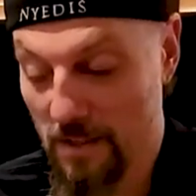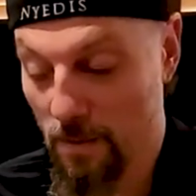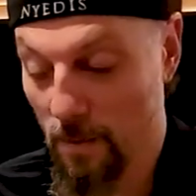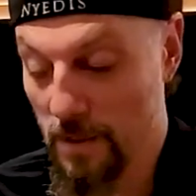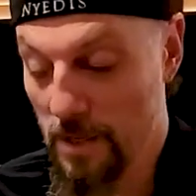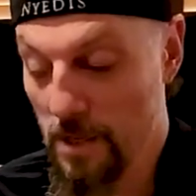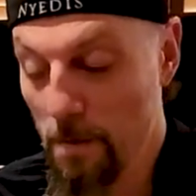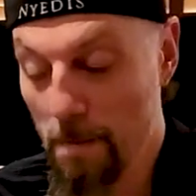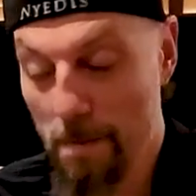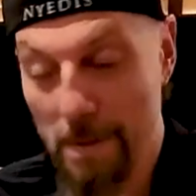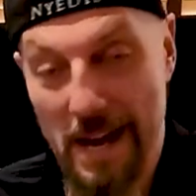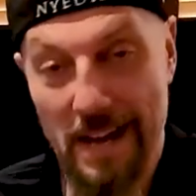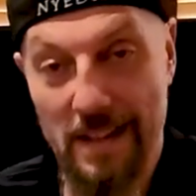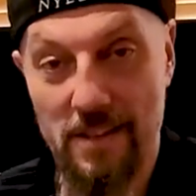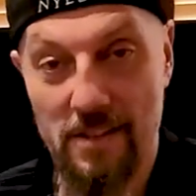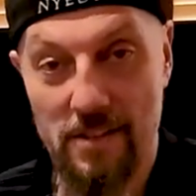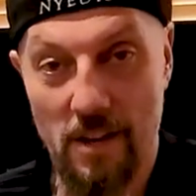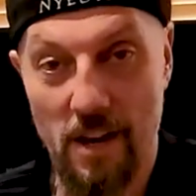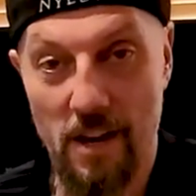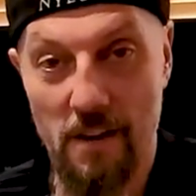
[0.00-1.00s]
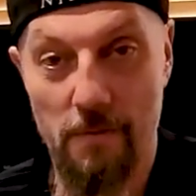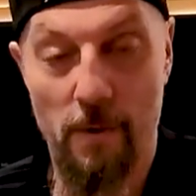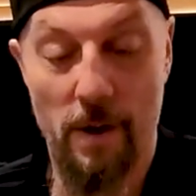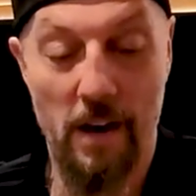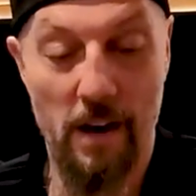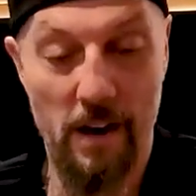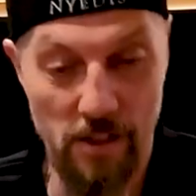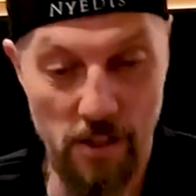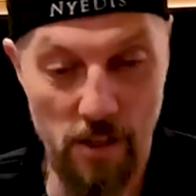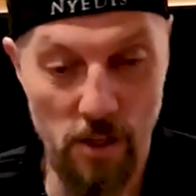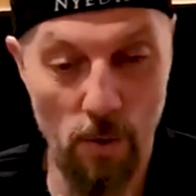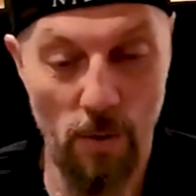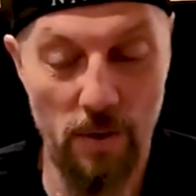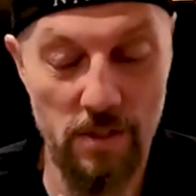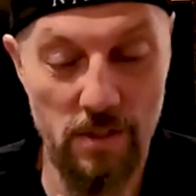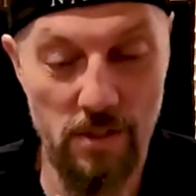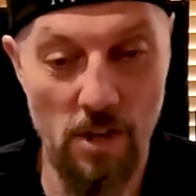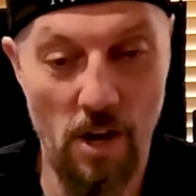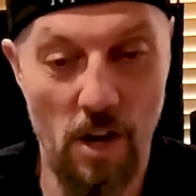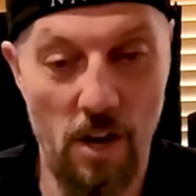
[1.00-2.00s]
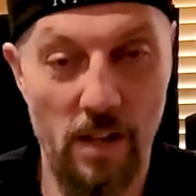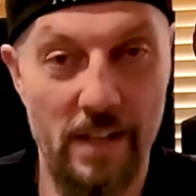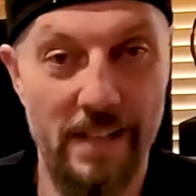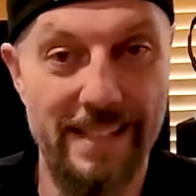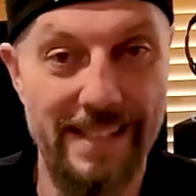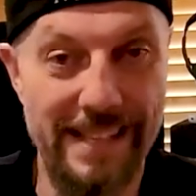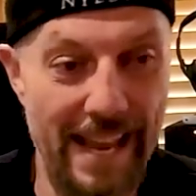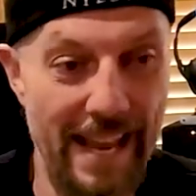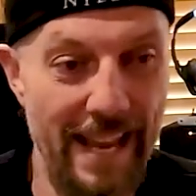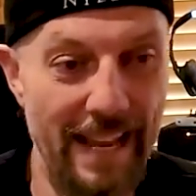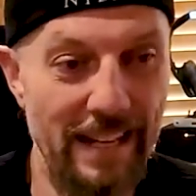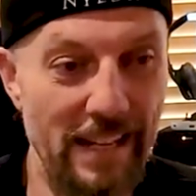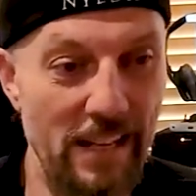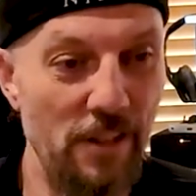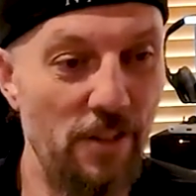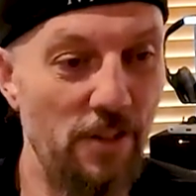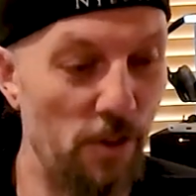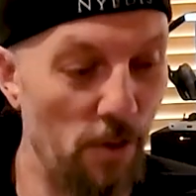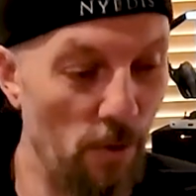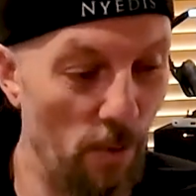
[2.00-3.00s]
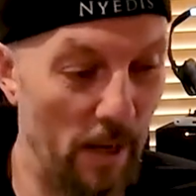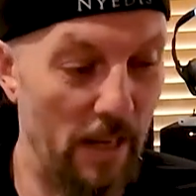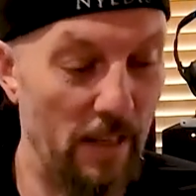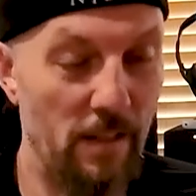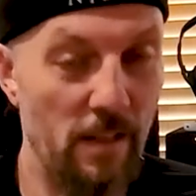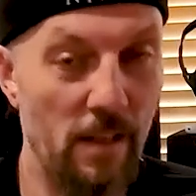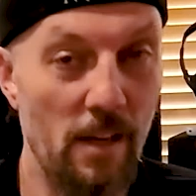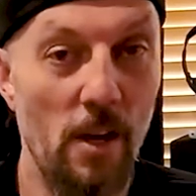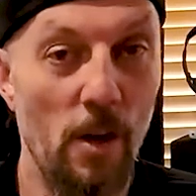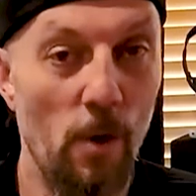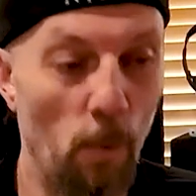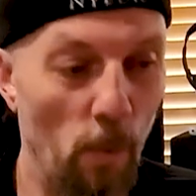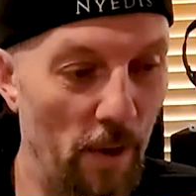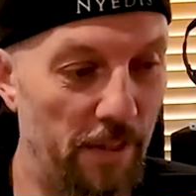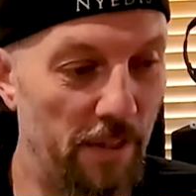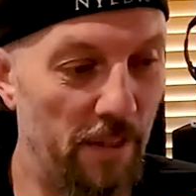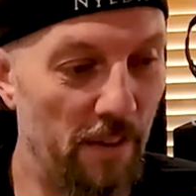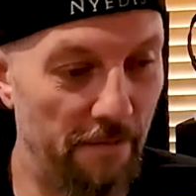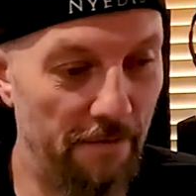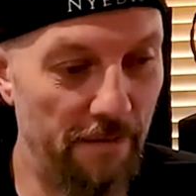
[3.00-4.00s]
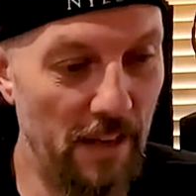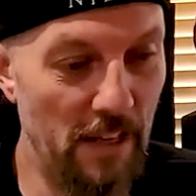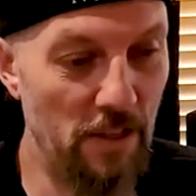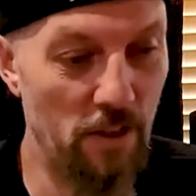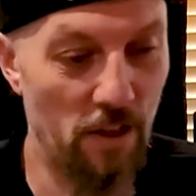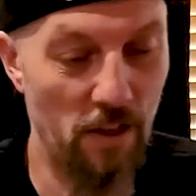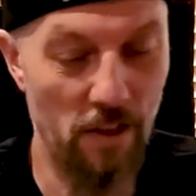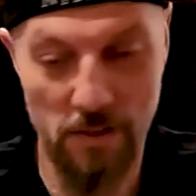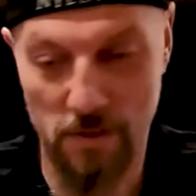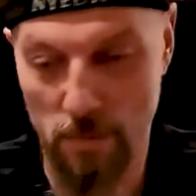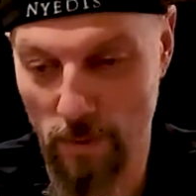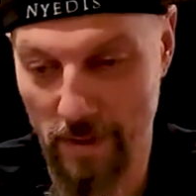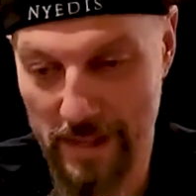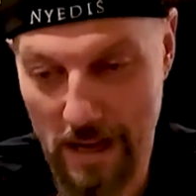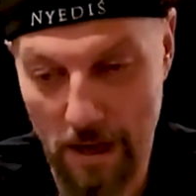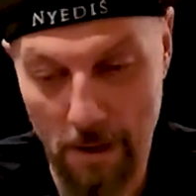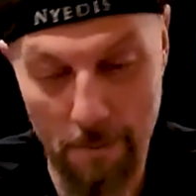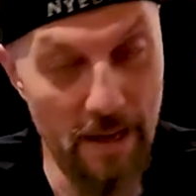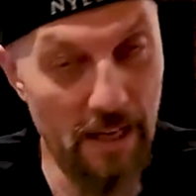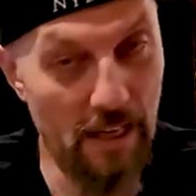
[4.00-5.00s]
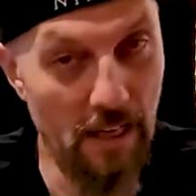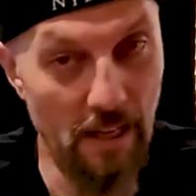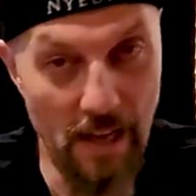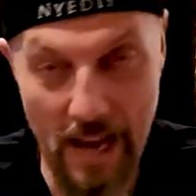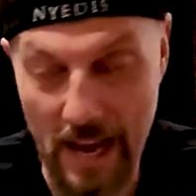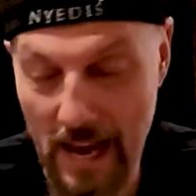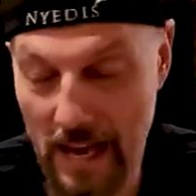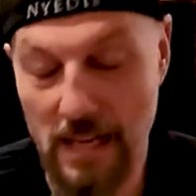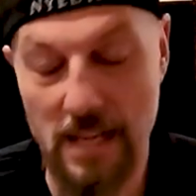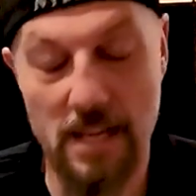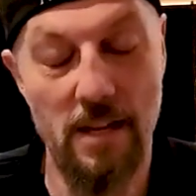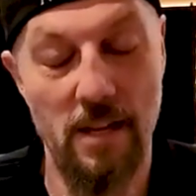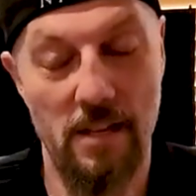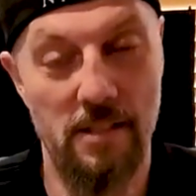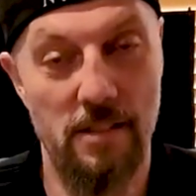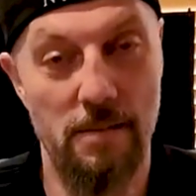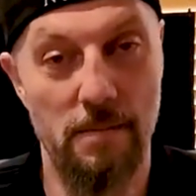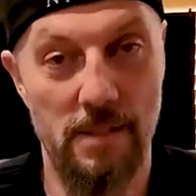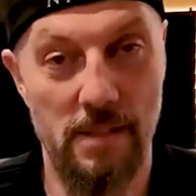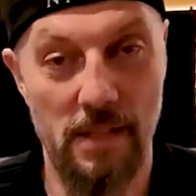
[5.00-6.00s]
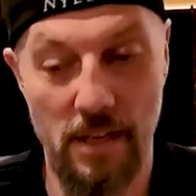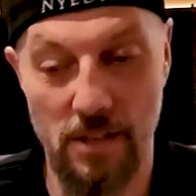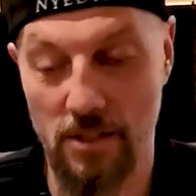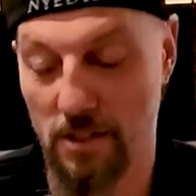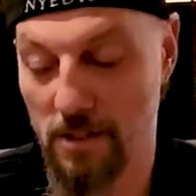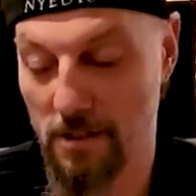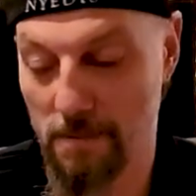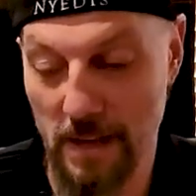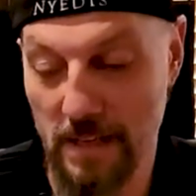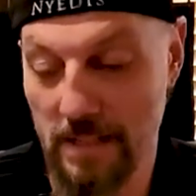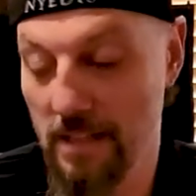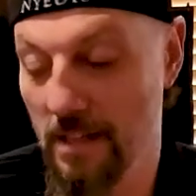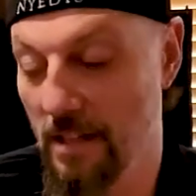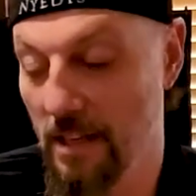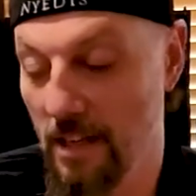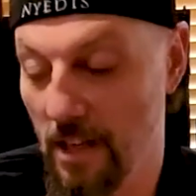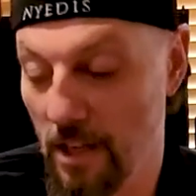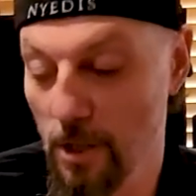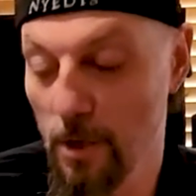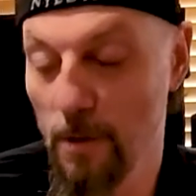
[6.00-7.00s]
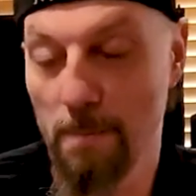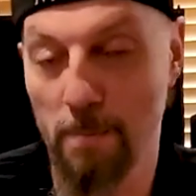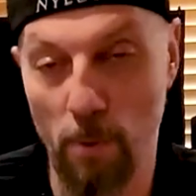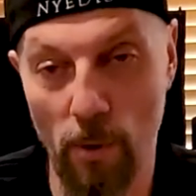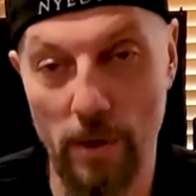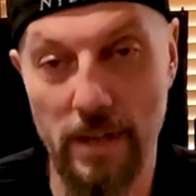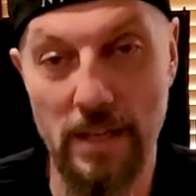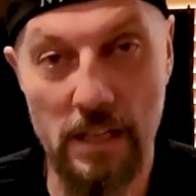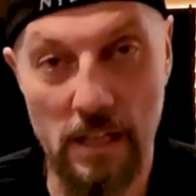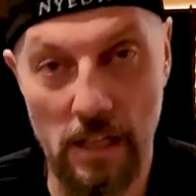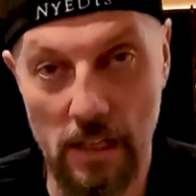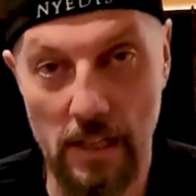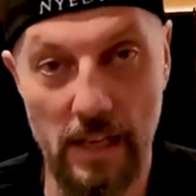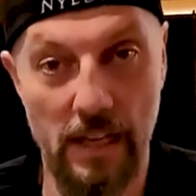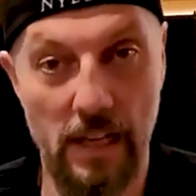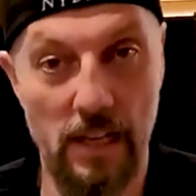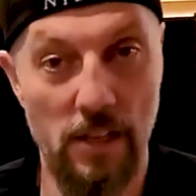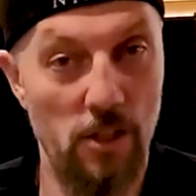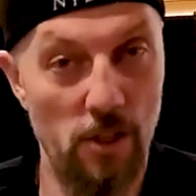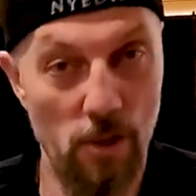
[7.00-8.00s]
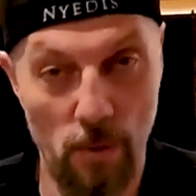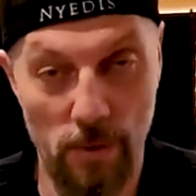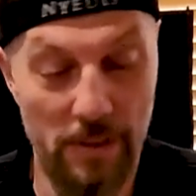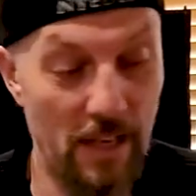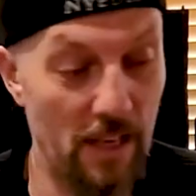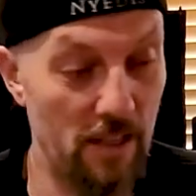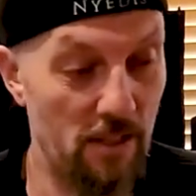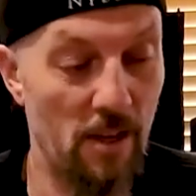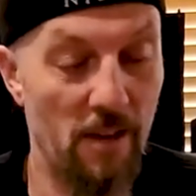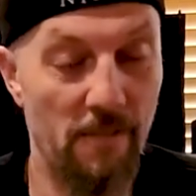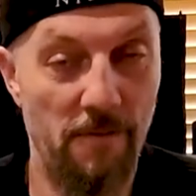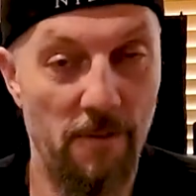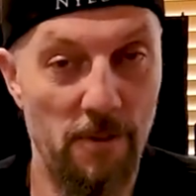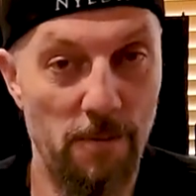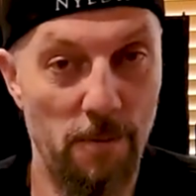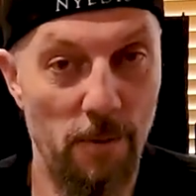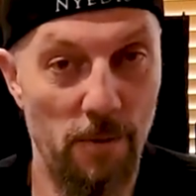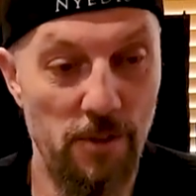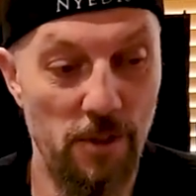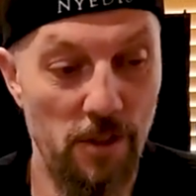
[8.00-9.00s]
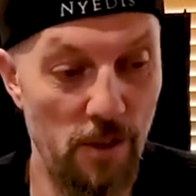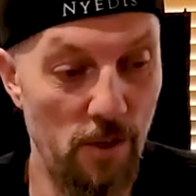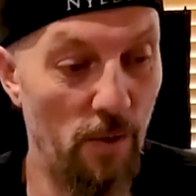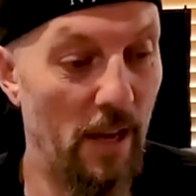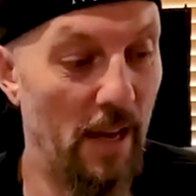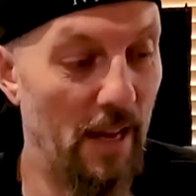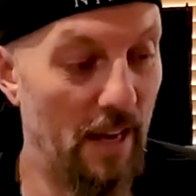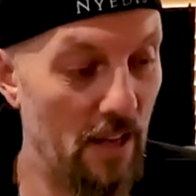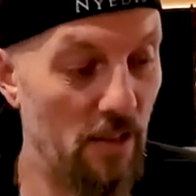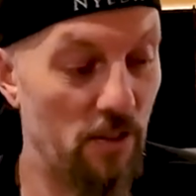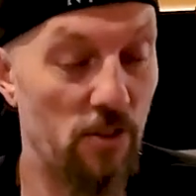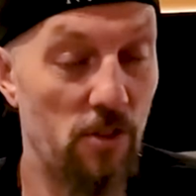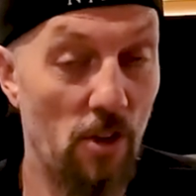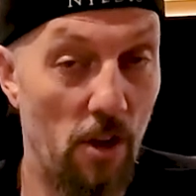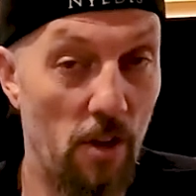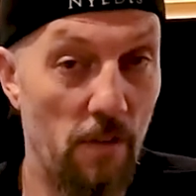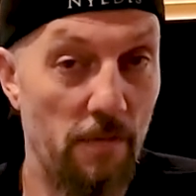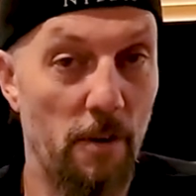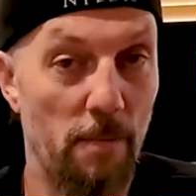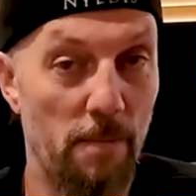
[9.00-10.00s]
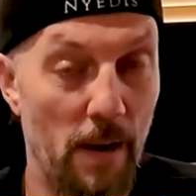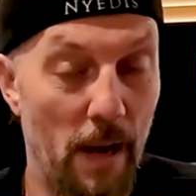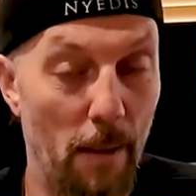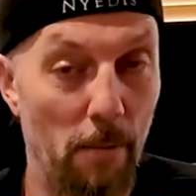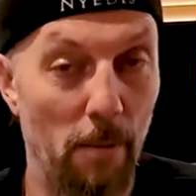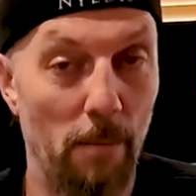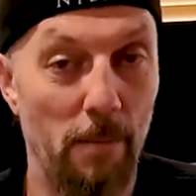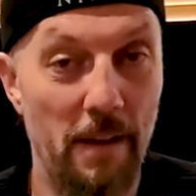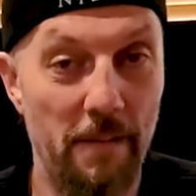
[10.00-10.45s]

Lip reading: When you buy the software and you install it, can it do it with the features without making any customizations? Basically, can you point and click and do what that software is supposed to do and it solve your problem?